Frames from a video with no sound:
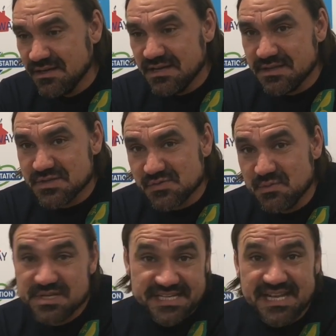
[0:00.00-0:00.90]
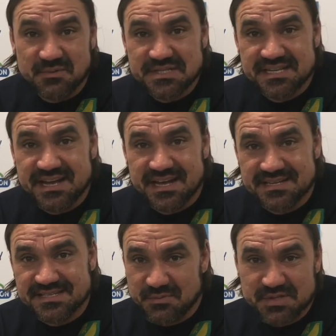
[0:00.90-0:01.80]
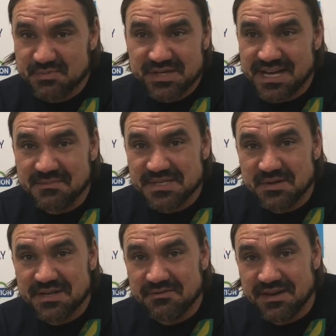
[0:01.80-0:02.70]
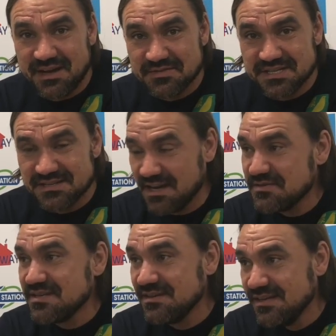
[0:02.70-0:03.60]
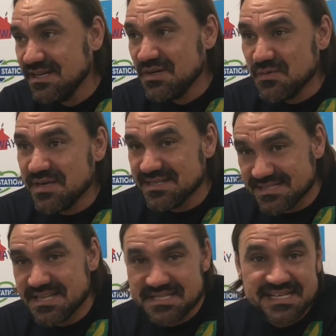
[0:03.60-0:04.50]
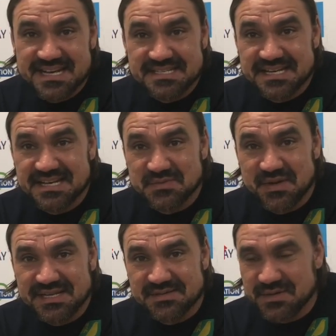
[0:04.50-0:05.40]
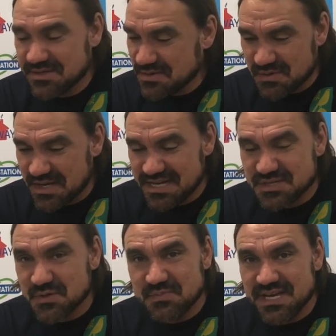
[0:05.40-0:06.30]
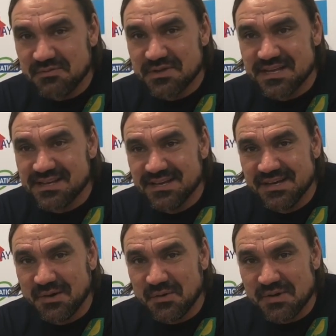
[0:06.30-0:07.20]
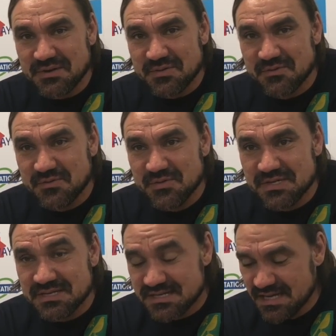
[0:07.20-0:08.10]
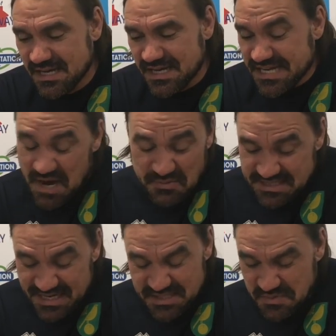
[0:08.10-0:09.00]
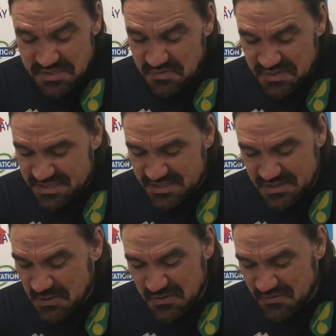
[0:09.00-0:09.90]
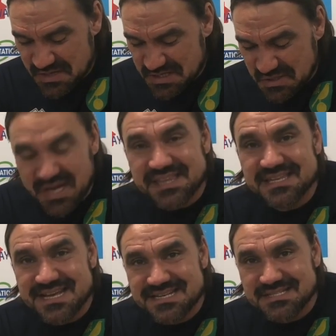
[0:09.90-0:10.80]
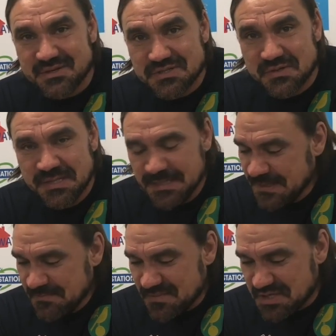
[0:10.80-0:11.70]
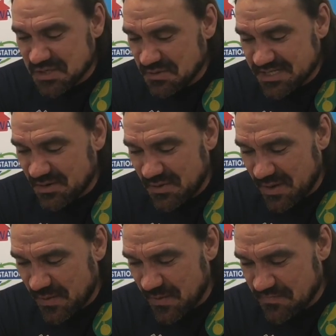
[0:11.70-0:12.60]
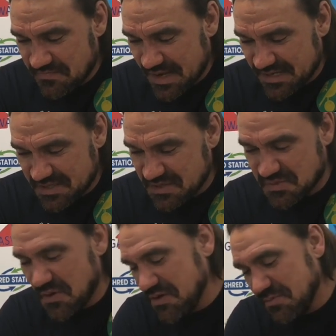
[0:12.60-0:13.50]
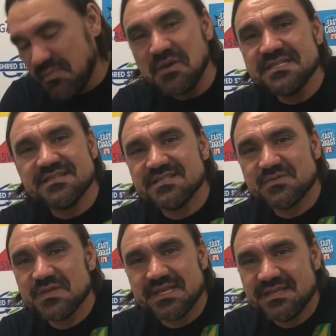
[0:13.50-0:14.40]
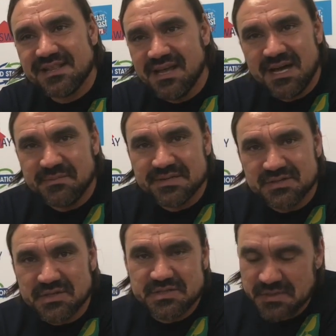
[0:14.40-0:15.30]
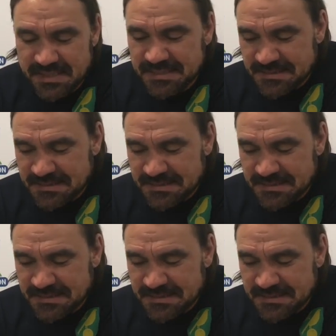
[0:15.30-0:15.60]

in this room, and Delia was there, and I was pretty calmed down after realizing that Delia is there as well. So I thought, okay, it should be everything all right with the food. And it was nice, was good for the togetherness. Also, it shows how strong the bond is within the club, and also